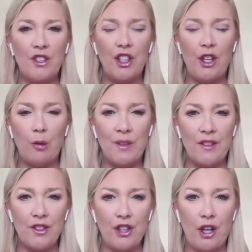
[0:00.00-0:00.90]
when she
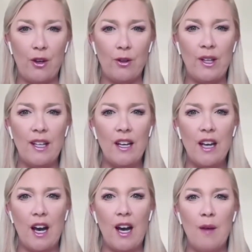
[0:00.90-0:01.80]
opened the show.
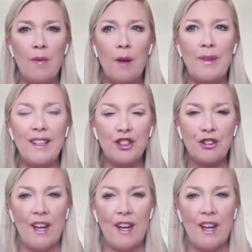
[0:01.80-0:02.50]
Um, a big